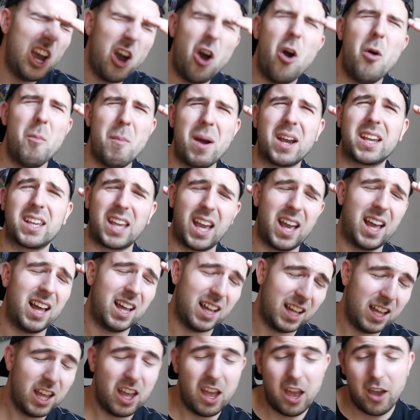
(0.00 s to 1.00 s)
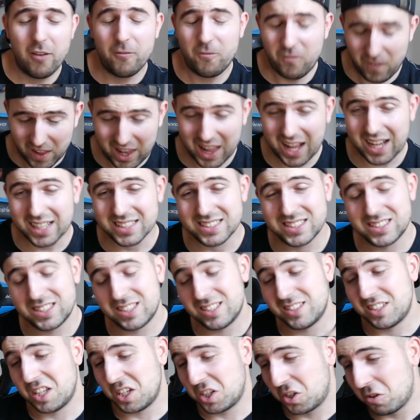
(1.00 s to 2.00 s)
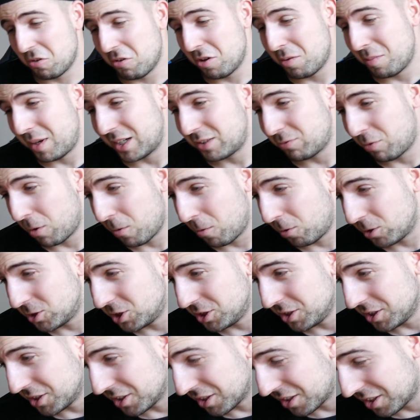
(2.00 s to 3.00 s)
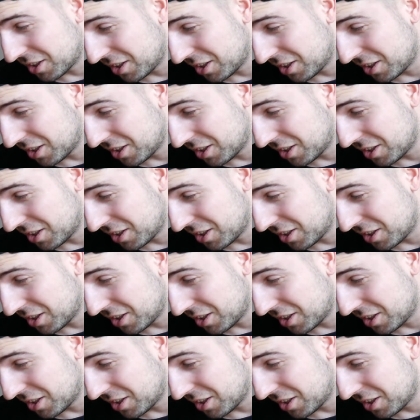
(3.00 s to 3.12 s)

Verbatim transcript: Oh my god. Fellas, thank you very much for watching.